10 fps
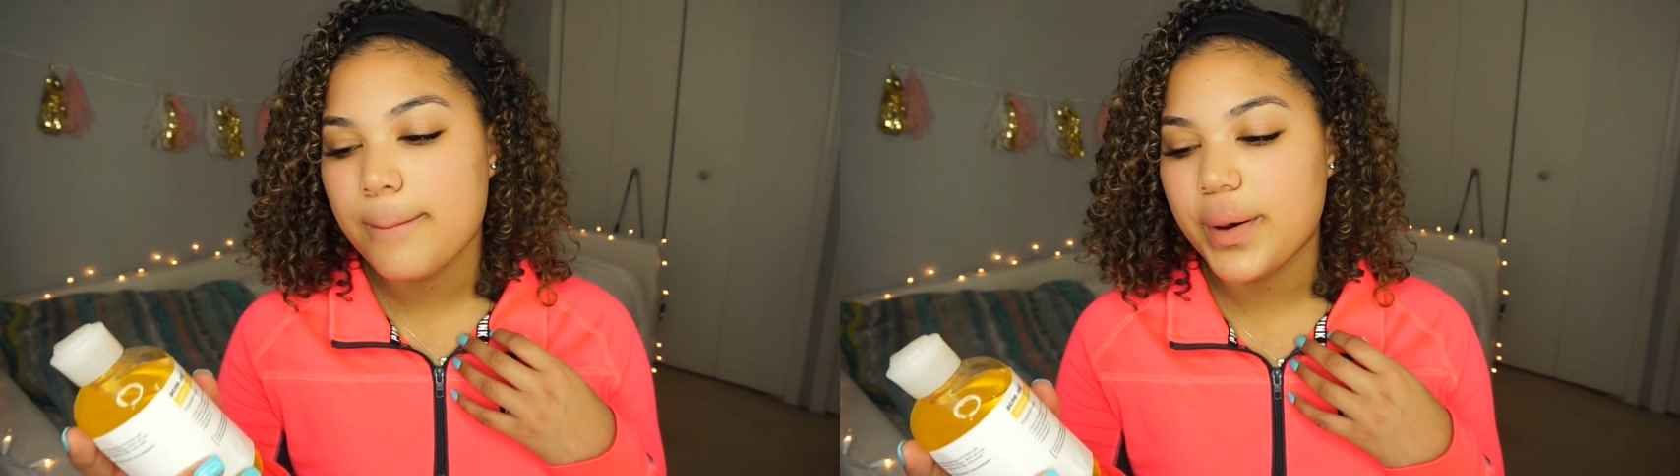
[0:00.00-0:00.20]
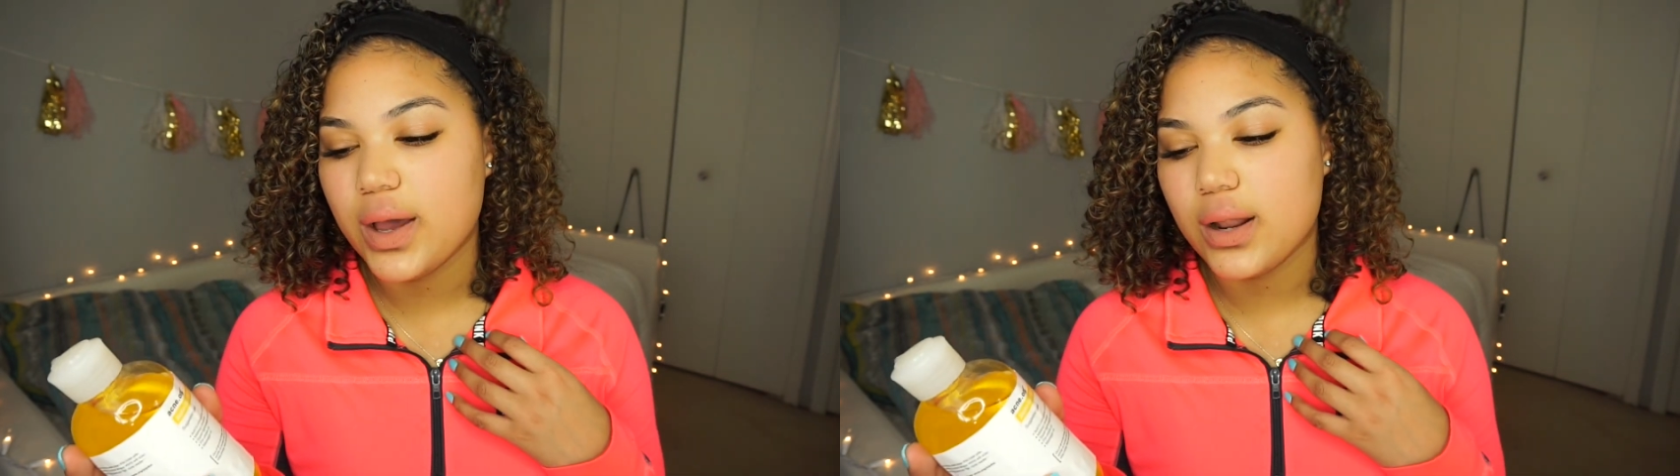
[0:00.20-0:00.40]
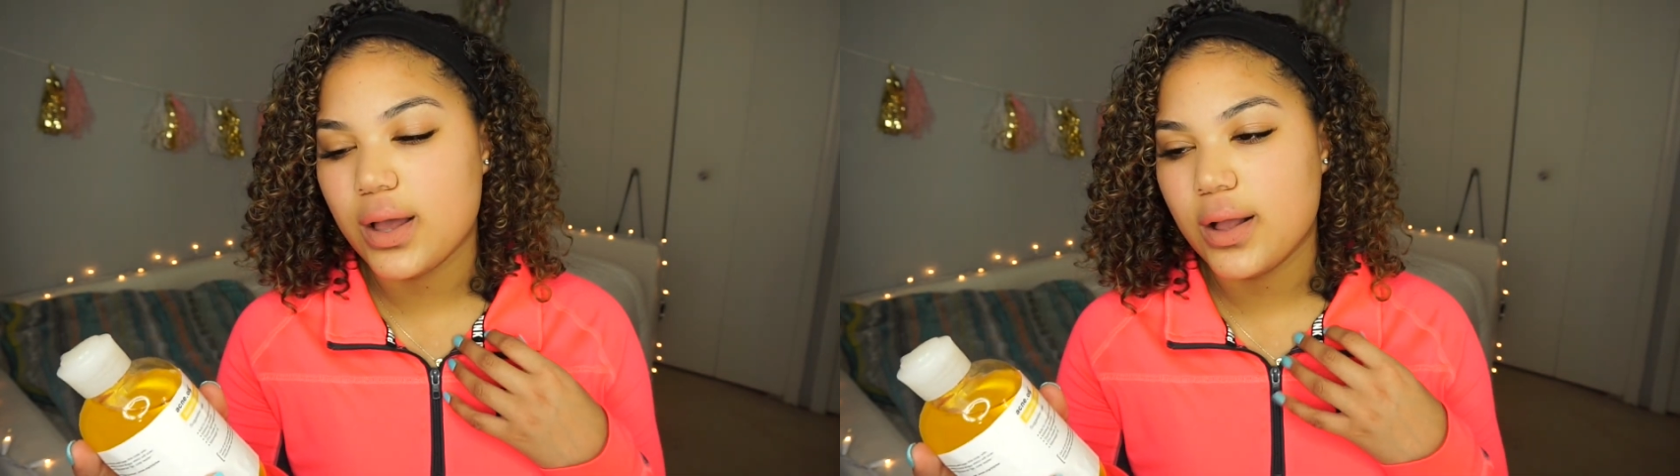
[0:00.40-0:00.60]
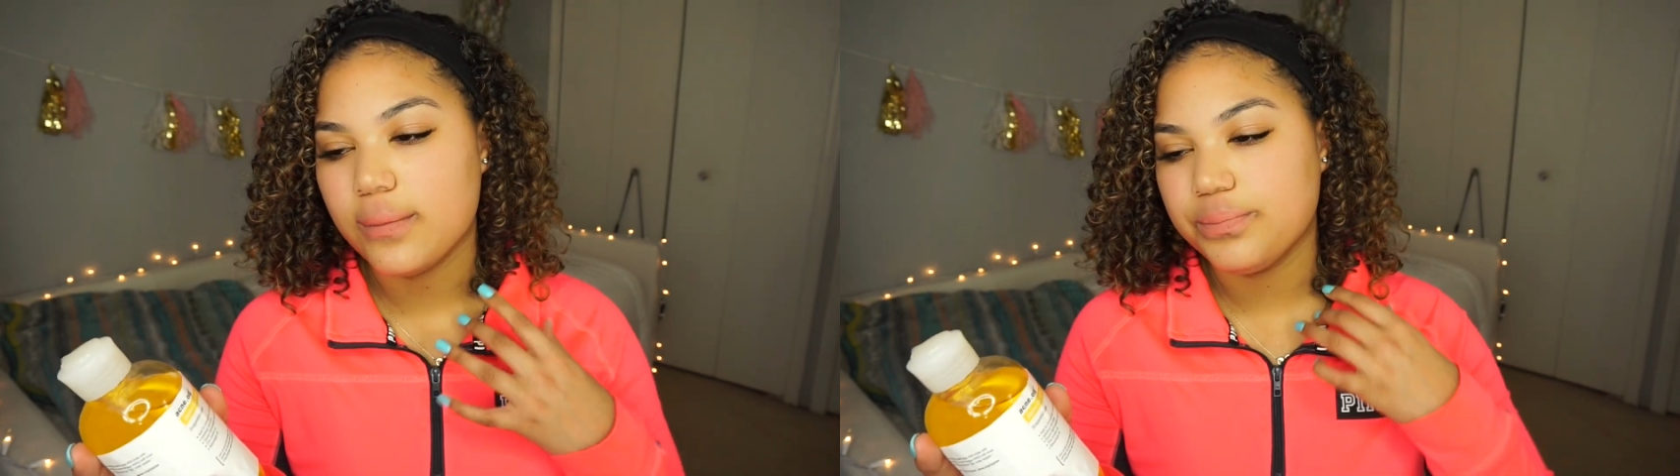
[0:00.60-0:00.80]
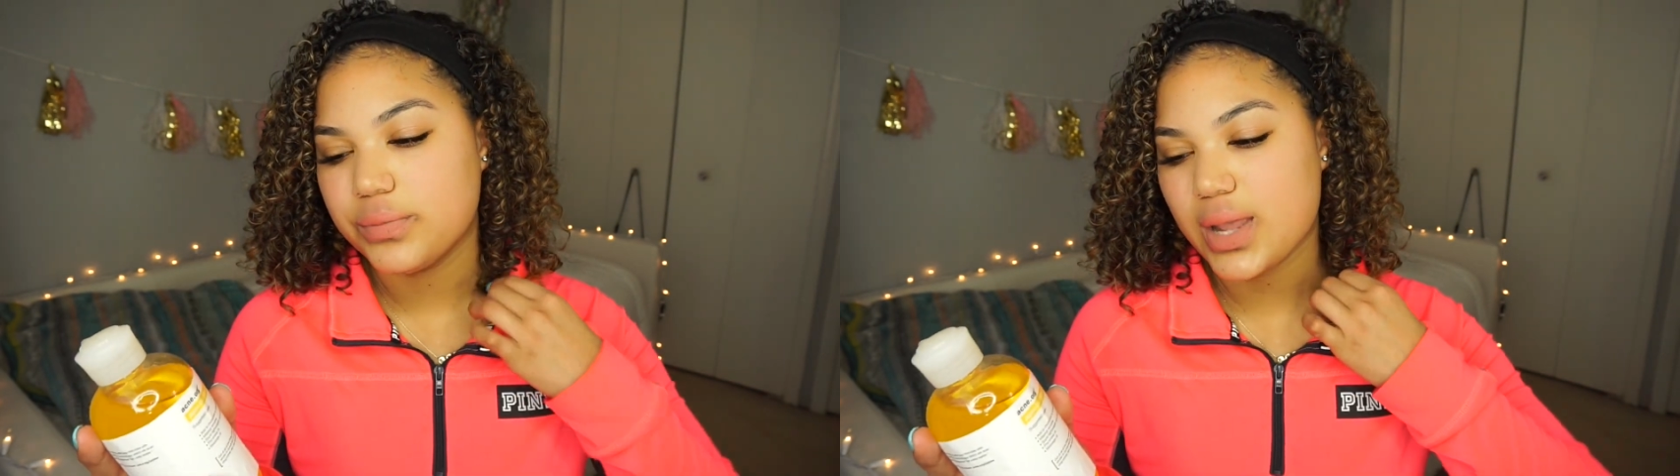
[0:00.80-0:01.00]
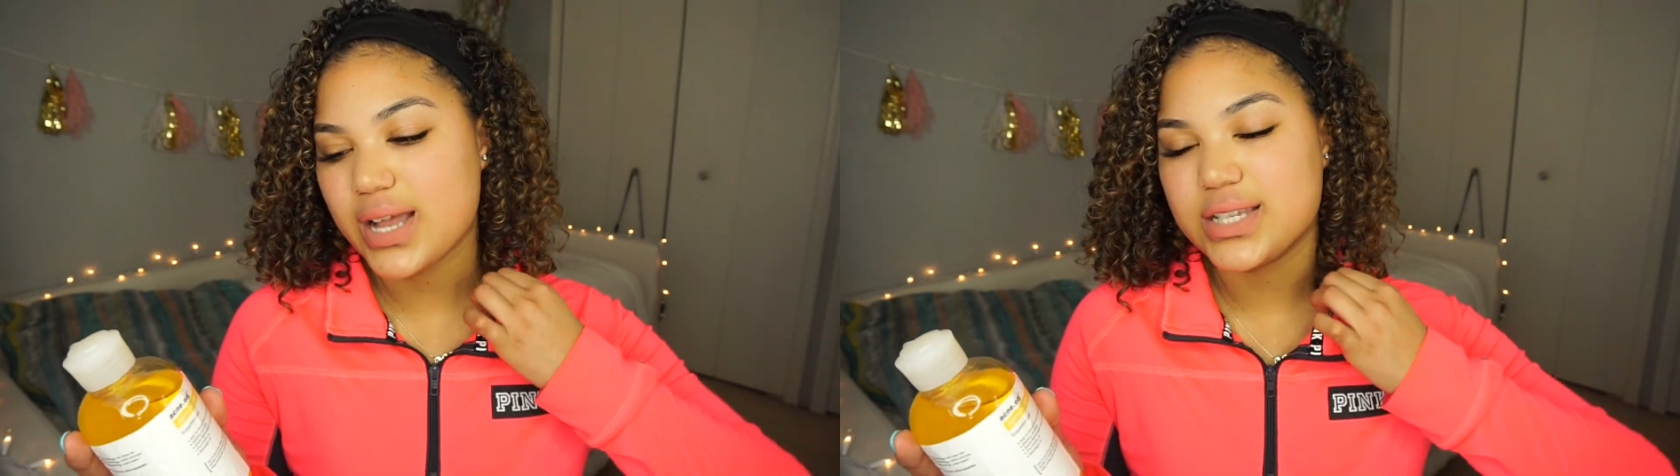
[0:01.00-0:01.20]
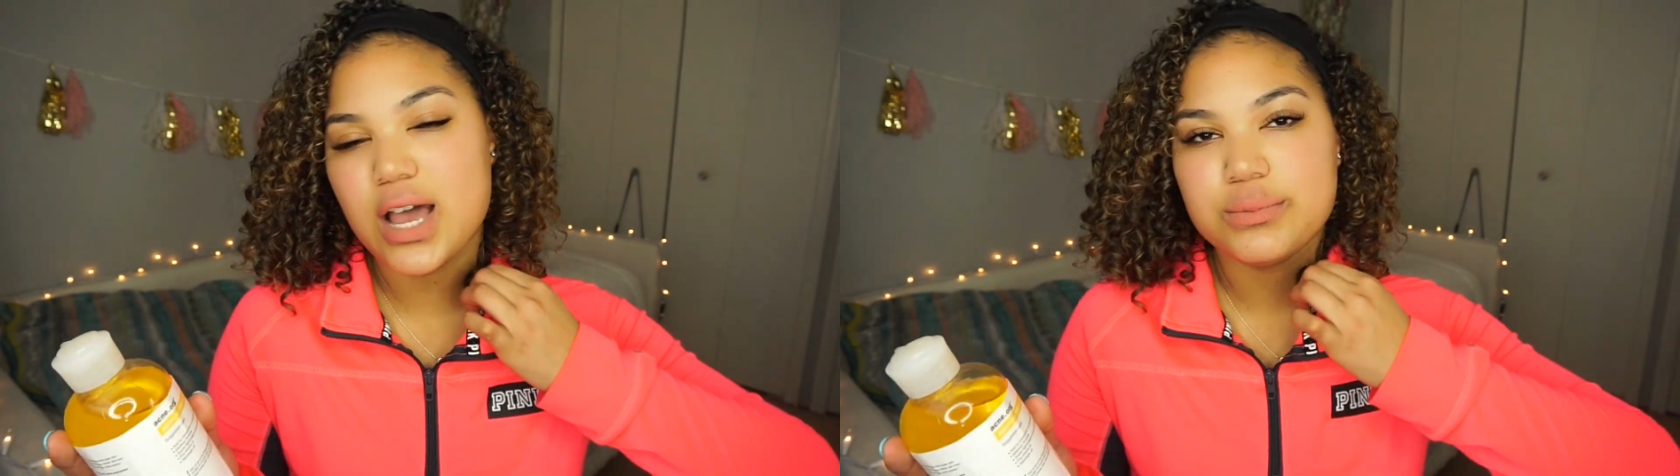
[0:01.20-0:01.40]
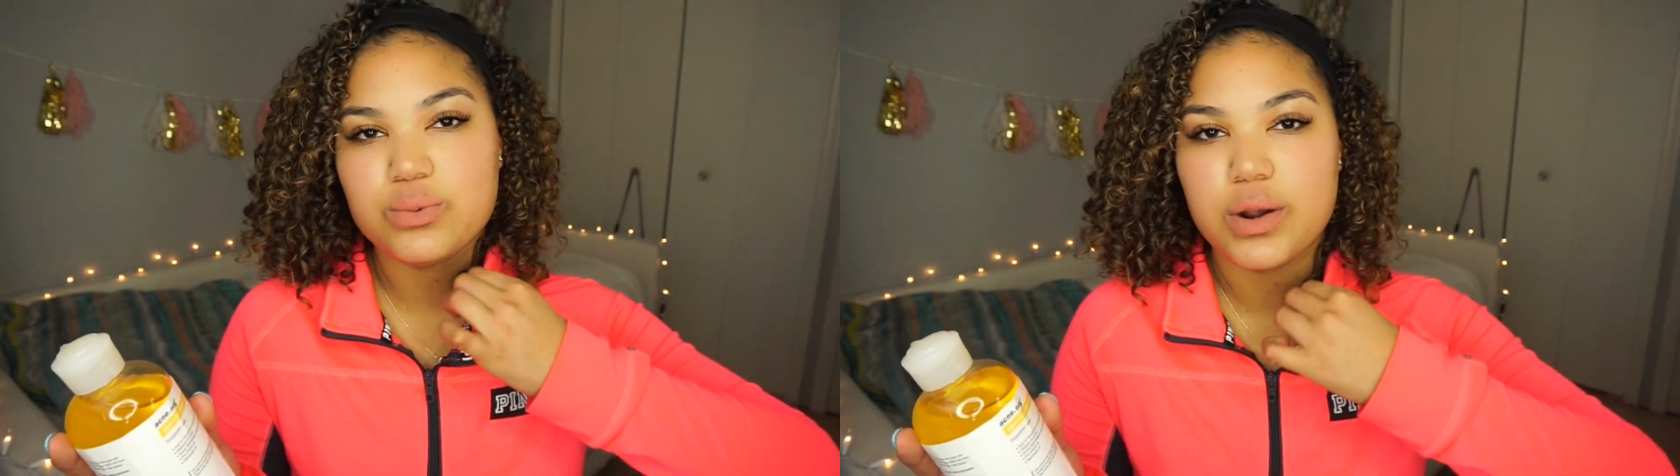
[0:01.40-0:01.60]
But at
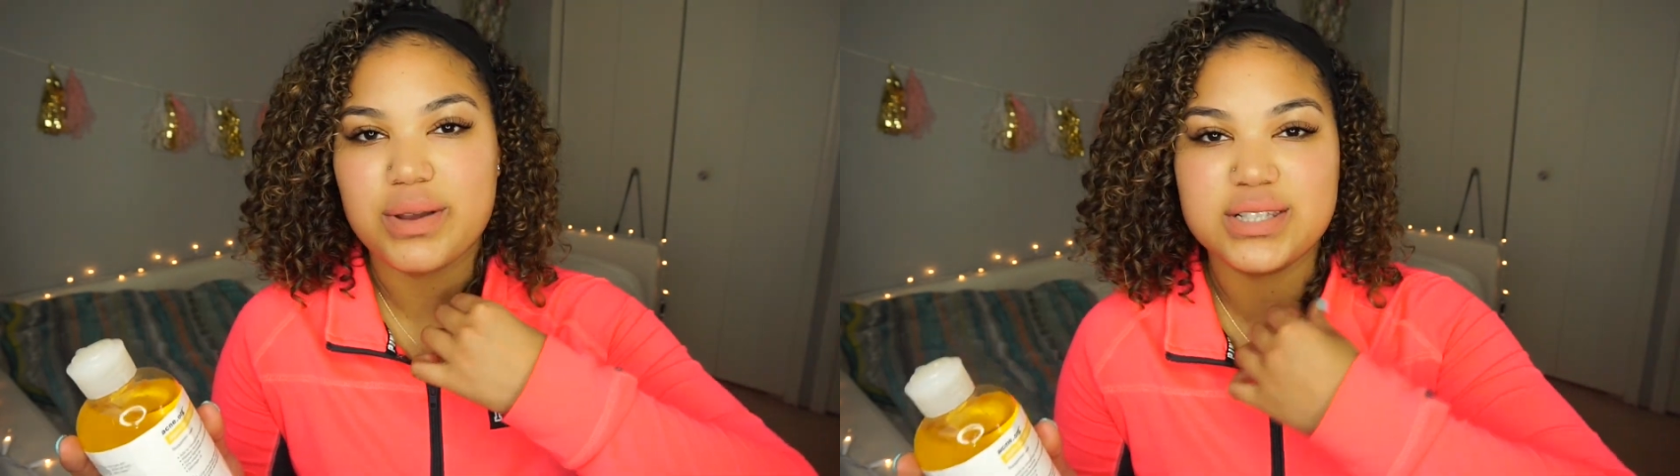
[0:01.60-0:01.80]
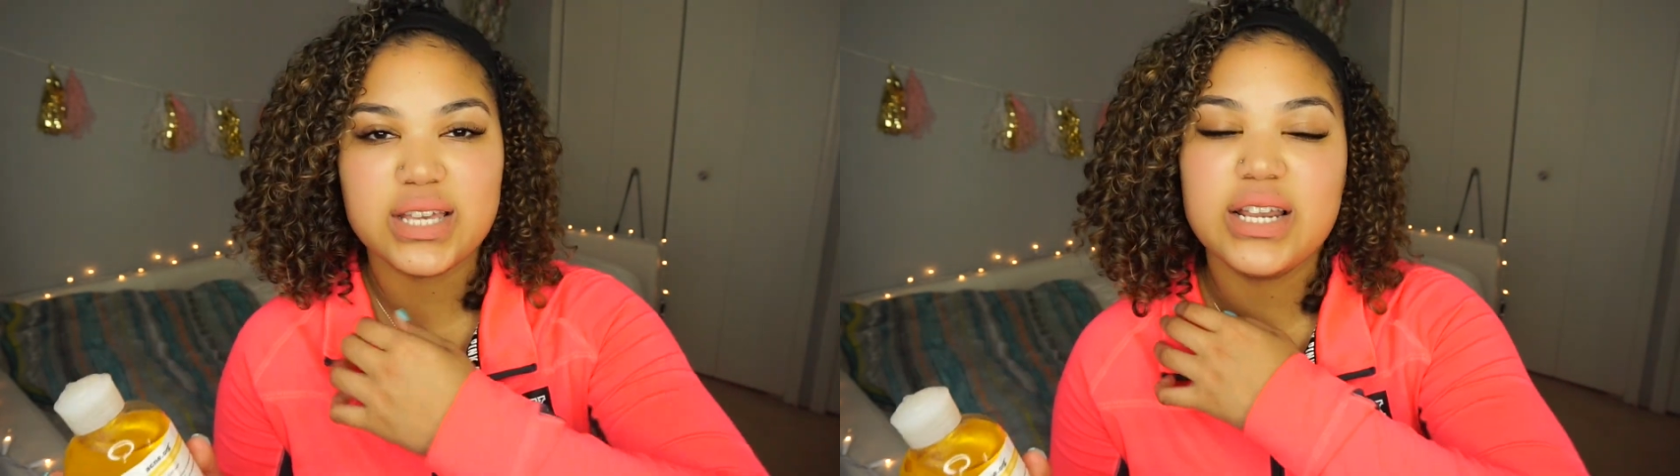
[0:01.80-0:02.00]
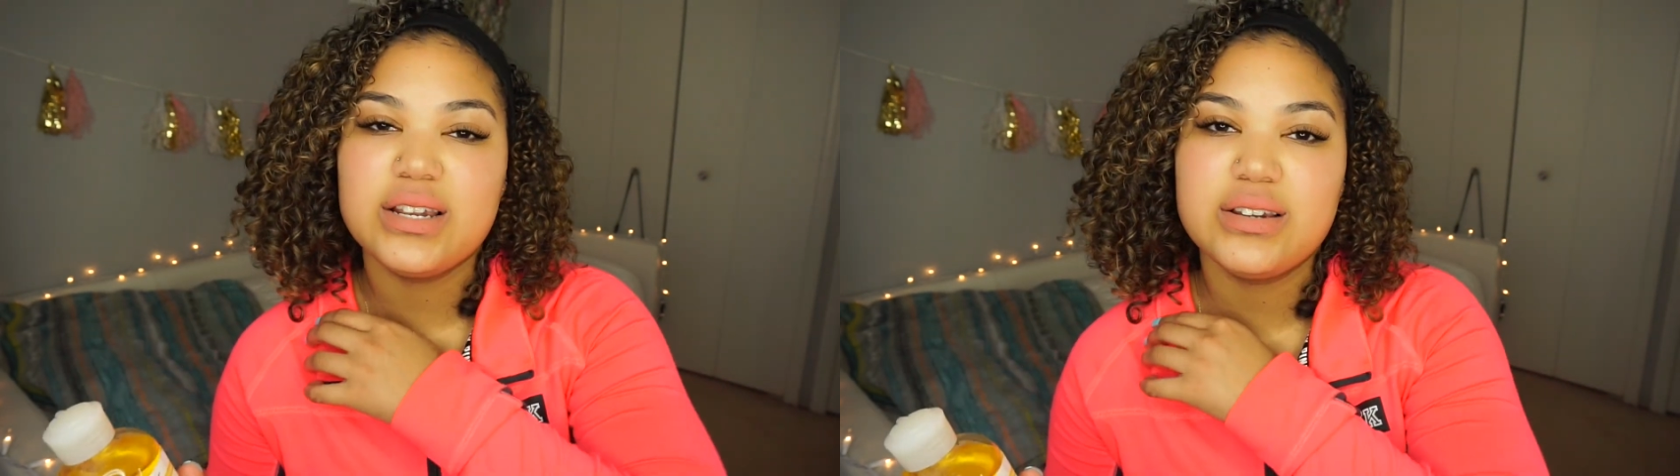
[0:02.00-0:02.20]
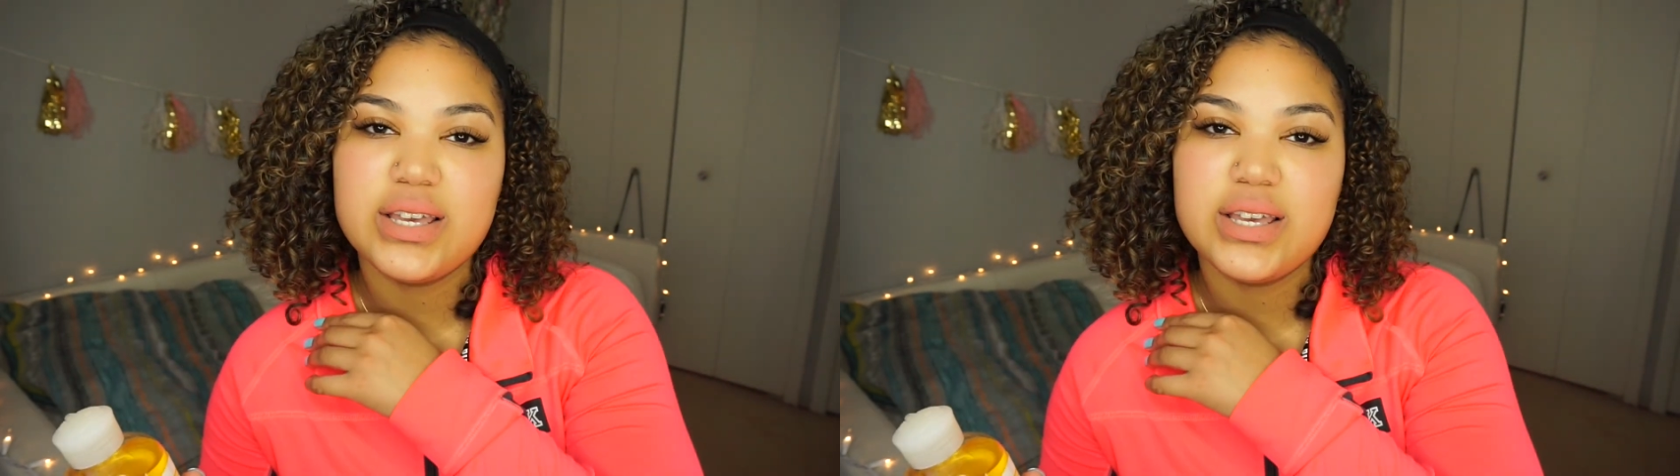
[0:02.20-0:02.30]
times where my skin